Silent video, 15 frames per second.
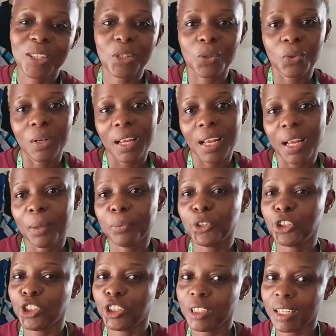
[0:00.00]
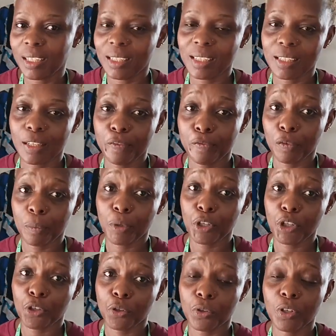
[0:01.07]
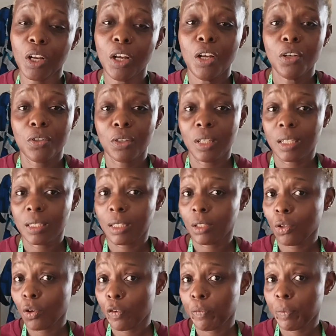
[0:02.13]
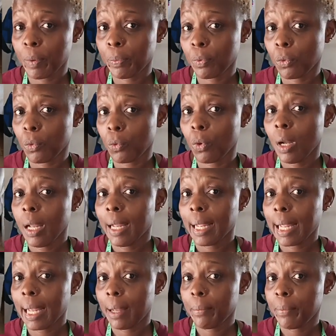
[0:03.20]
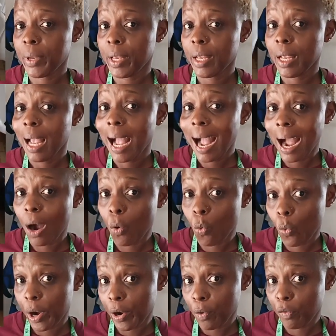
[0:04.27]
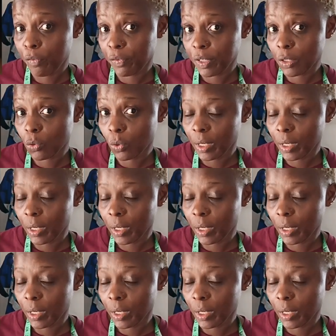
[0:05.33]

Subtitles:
to help share this information so that a lot of people can be aware of it.